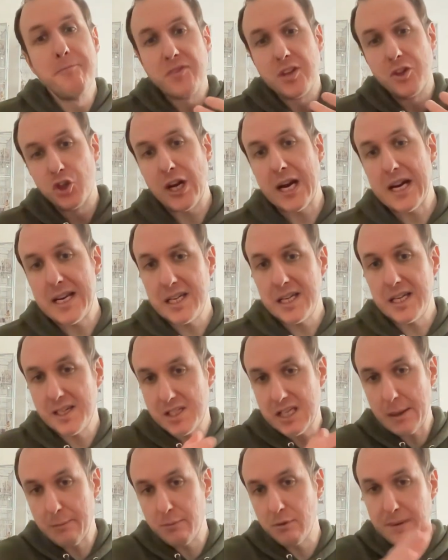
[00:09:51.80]
Chaining the
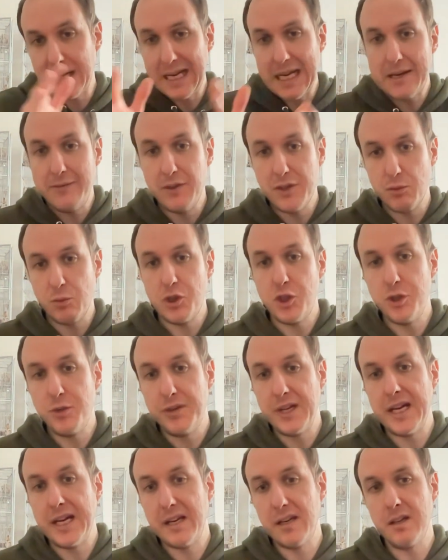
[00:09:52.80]
separate behaviors, which you
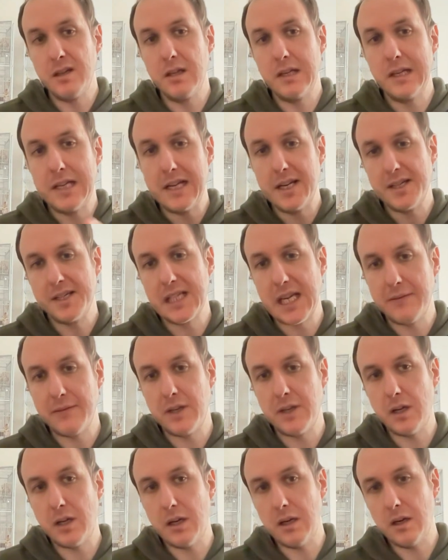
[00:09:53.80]
then link
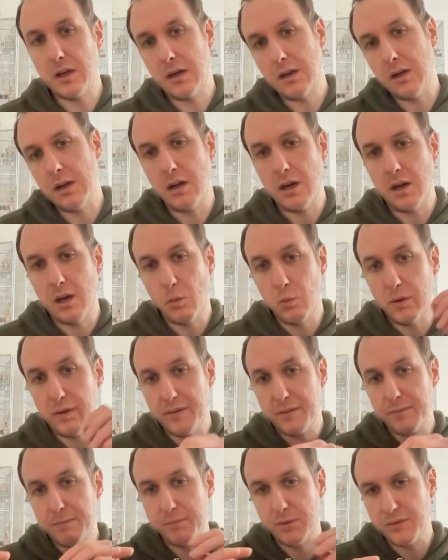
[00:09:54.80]
together
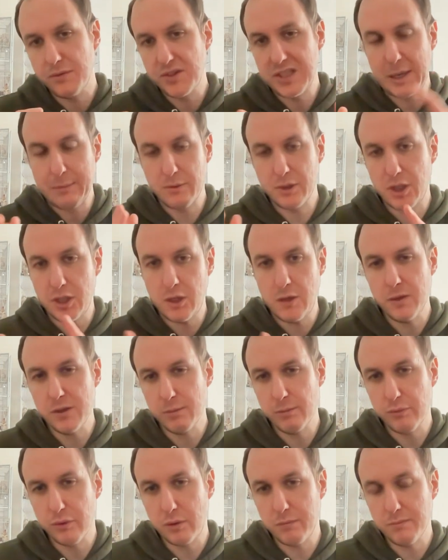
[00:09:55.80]
with sort of separate cues and
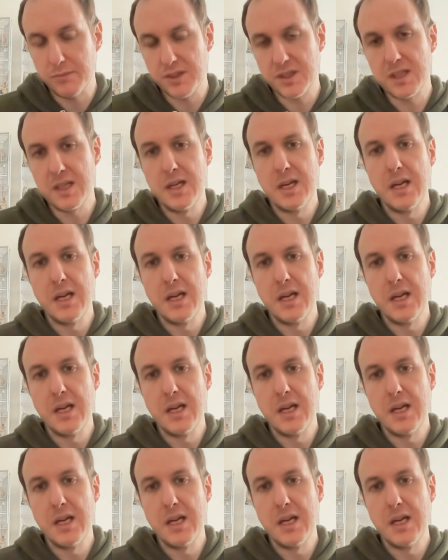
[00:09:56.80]
prompts,